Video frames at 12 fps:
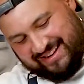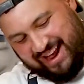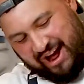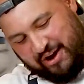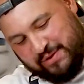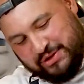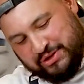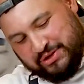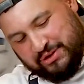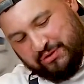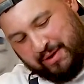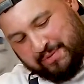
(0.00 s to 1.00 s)
I always
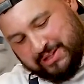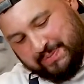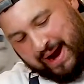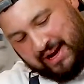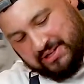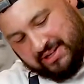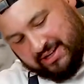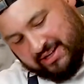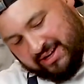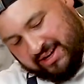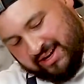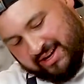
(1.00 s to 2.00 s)
use a rubber spatula
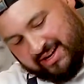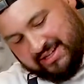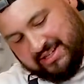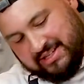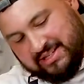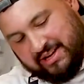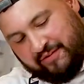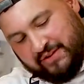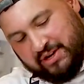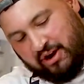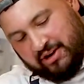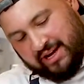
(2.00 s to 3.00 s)
because this stuff
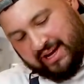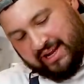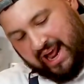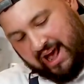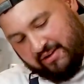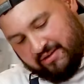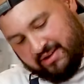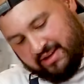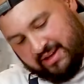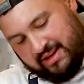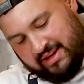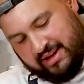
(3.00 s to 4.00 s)
is hard to get out.
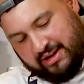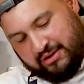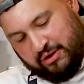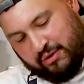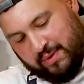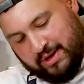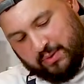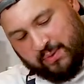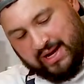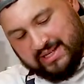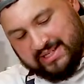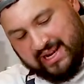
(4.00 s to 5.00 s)
You don't want to
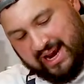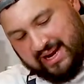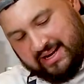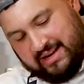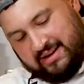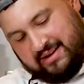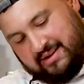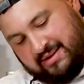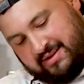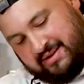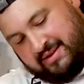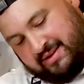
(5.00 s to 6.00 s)
waste any
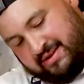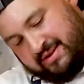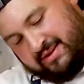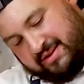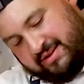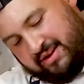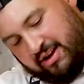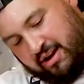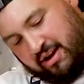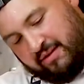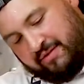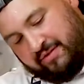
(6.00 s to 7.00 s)

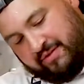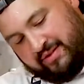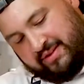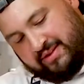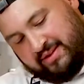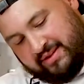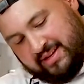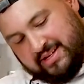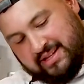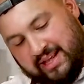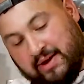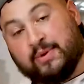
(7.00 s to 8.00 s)
of
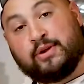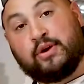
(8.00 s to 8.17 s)
this liquid